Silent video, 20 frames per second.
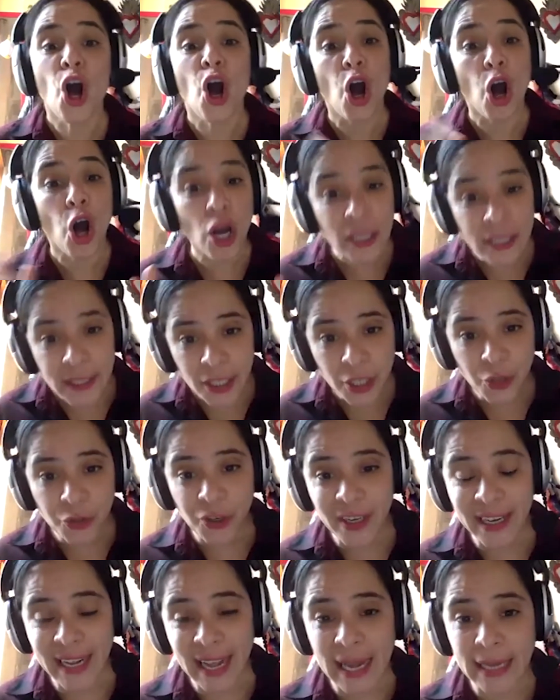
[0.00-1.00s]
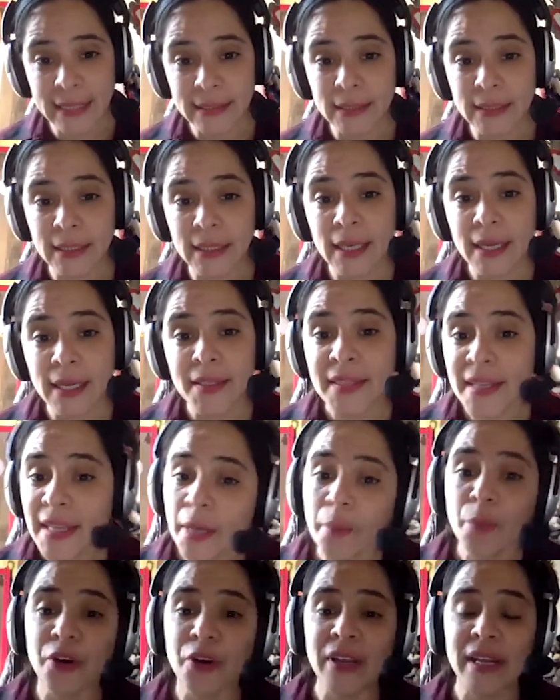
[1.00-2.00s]
On the other hand, the
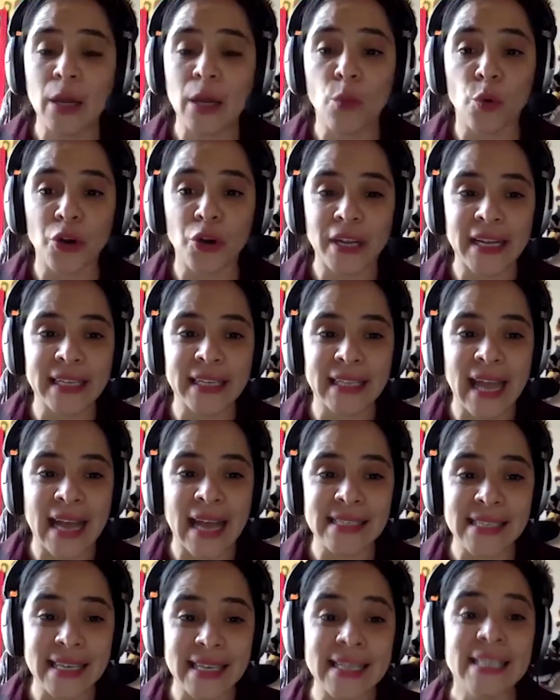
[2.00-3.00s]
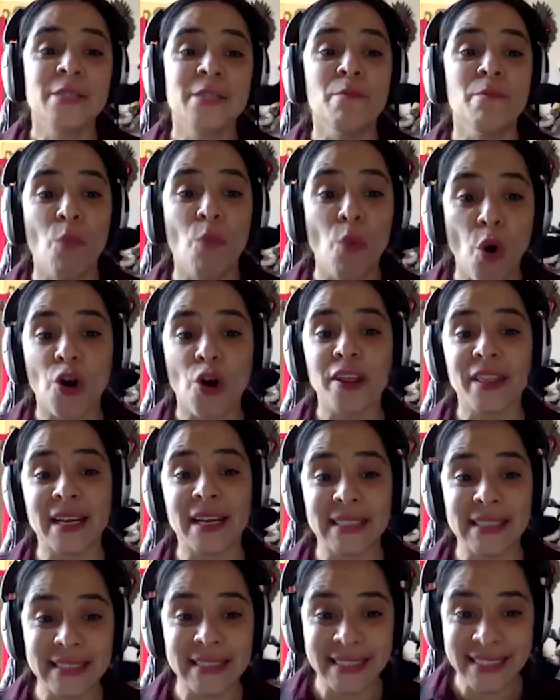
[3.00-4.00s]
American working class is more
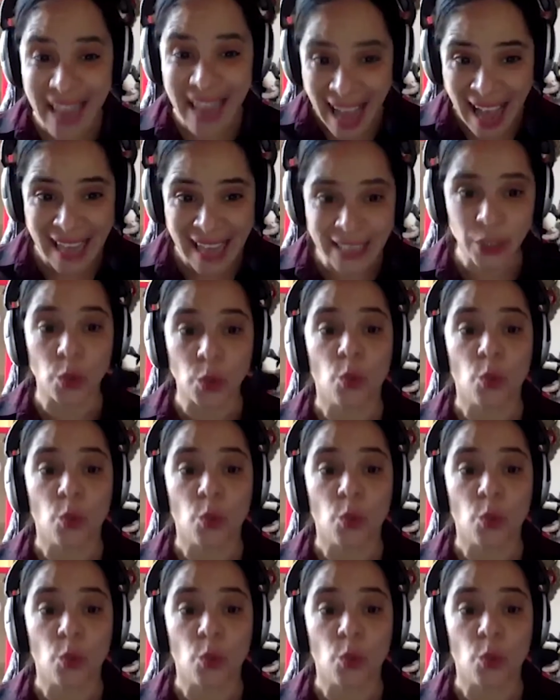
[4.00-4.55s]
than that,